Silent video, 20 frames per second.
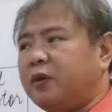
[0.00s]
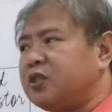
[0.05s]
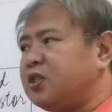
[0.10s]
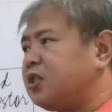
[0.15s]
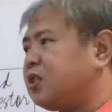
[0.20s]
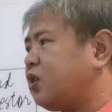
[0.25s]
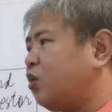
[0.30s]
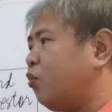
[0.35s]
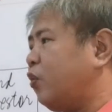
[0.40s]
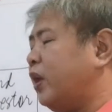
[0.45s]
much
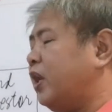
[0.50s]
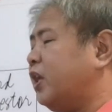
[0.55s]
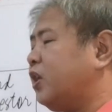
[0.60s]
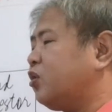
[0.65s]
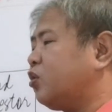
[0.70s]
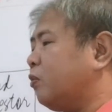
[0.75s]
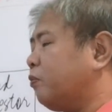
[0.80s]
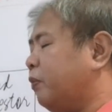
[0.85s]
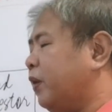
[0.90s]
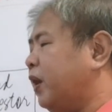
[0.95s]
is he
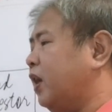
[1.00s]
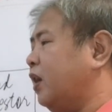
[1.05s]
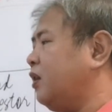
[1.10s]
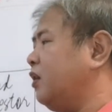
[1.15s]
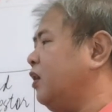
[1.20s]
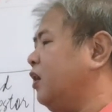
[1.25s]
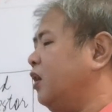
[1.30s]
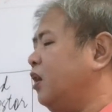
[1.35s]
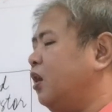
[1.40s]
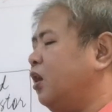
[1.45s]
willing to
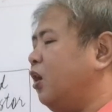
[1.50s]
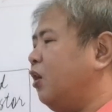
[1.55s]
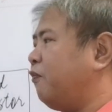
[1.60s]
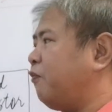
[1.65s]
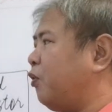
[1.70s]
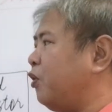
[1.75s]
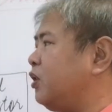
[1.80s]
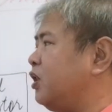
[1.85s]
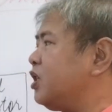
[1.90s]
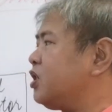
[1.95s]
pay
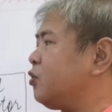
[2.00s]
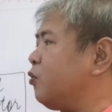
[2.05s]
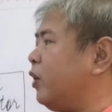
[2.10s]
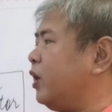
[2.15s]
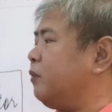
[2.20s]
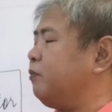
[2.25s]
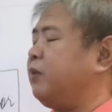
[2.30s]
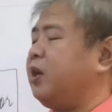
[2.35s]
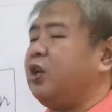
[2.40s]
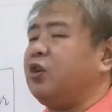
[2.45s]
for this
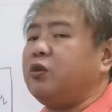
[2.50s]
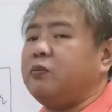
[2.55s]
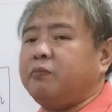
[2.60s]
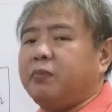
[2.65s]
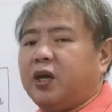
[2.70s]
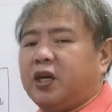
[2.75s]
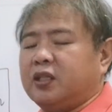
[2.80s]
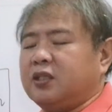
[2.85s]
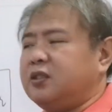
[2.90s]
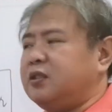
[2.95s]
1 million
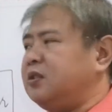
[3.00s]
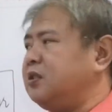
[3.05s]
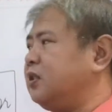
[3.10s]
bond?